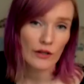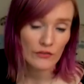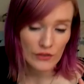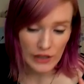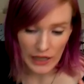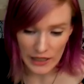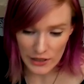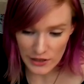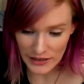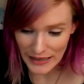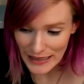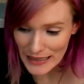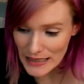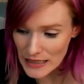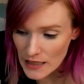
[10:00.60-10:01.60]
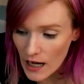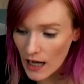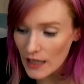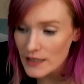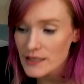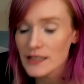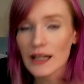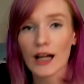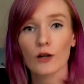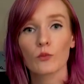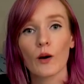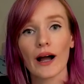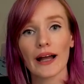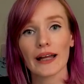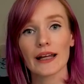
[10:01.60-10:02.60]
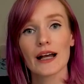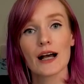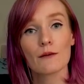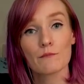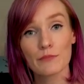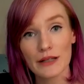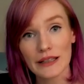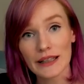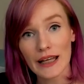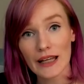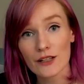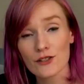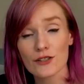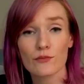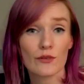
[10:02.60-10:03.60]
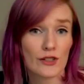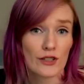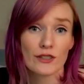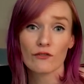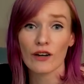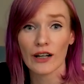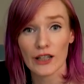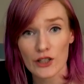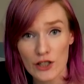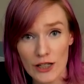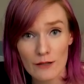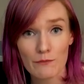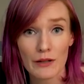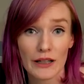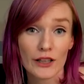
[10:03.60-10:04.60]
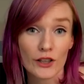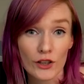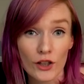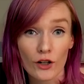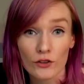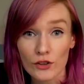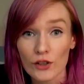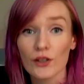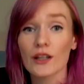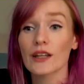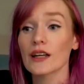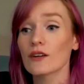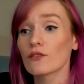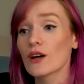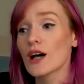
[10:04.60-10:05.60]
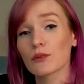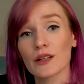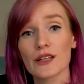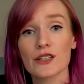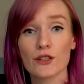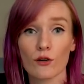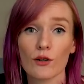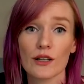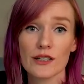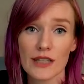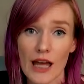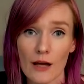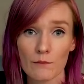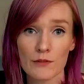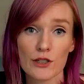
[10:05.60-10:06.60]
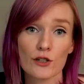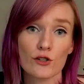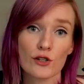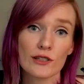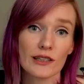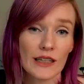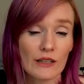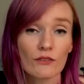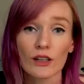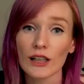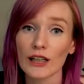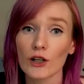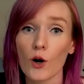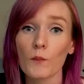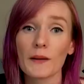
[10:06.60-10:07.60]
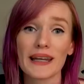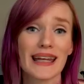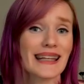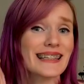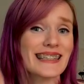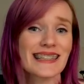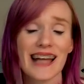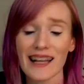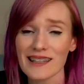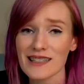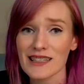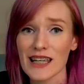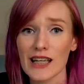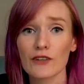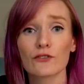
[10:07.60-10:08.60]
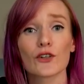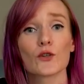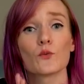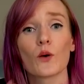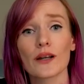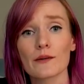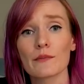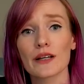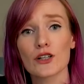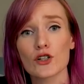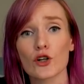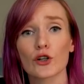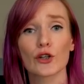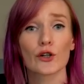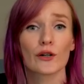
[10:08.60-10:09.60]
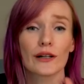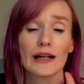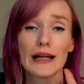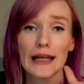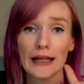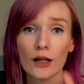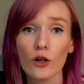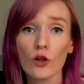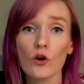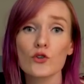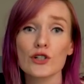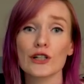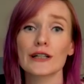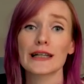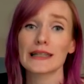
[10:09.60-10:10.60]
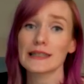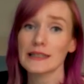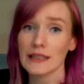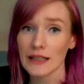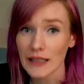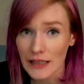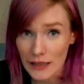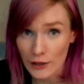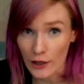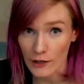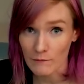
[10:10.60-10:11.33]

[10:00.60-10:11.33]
If you guys cannot DIY bin cages, which is a very cheap and good alternative, please don't attempt to just leave the lid open. It's not safe. You wanna make sure your enclosure is secure.